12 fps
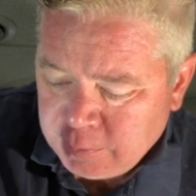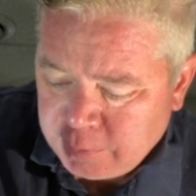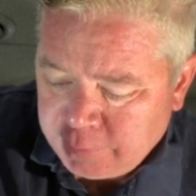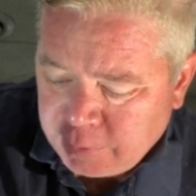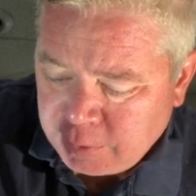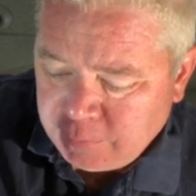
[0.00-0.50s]

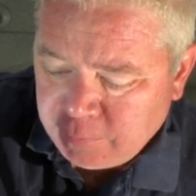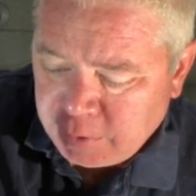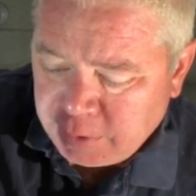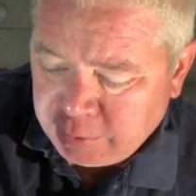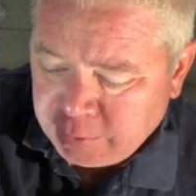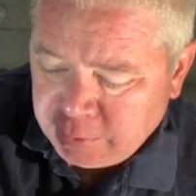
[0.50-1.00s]
of the
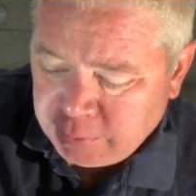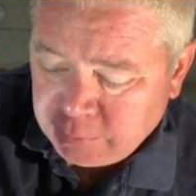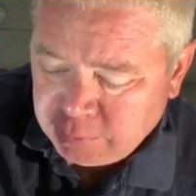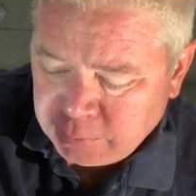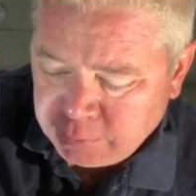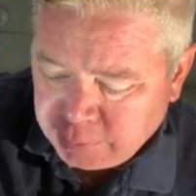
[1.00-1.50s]
A1.
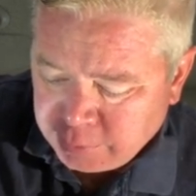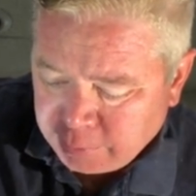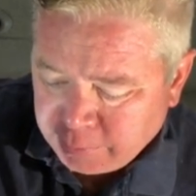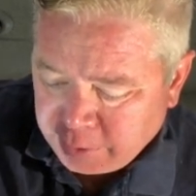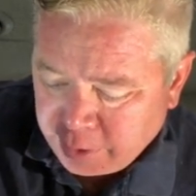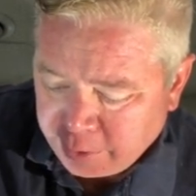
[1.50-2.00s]
There
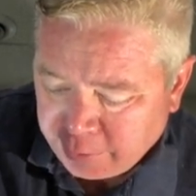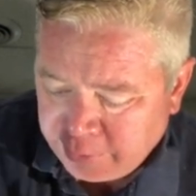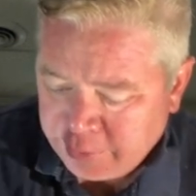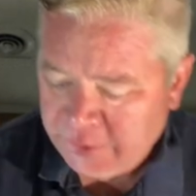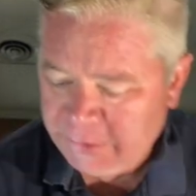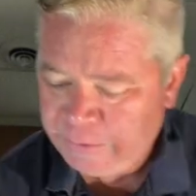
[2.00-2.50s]
we go.
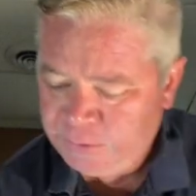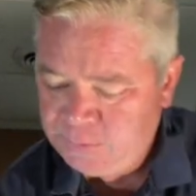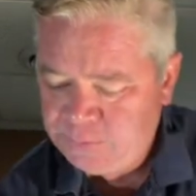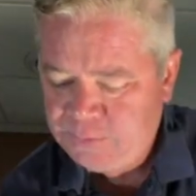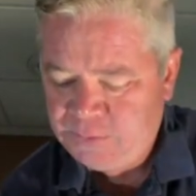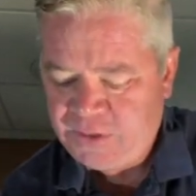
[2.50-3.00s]

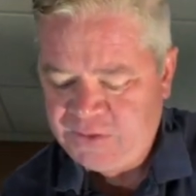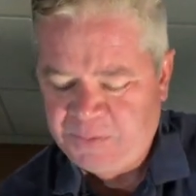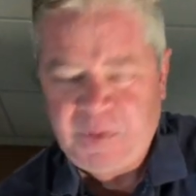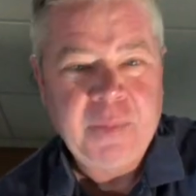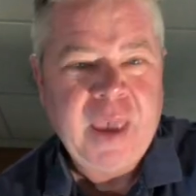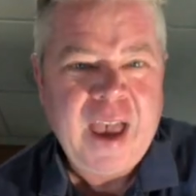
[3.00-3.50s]
I'd say
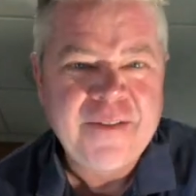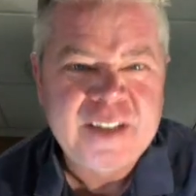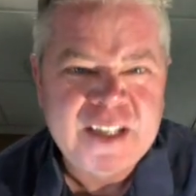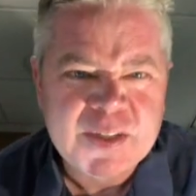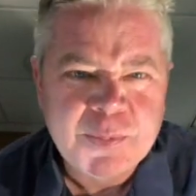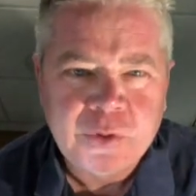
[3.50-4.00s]
maybe half
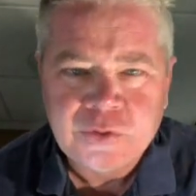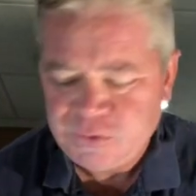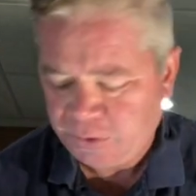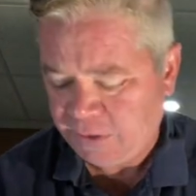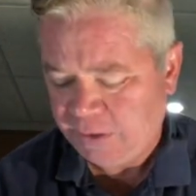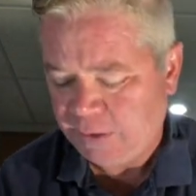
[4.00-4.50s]
teaspoon is
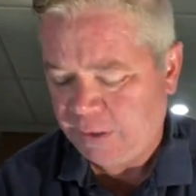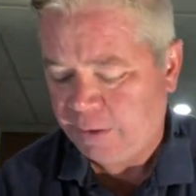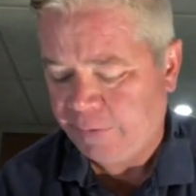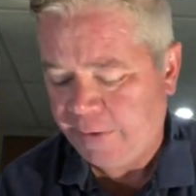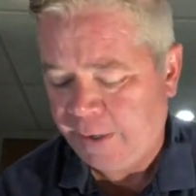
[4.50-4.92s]
all that you need on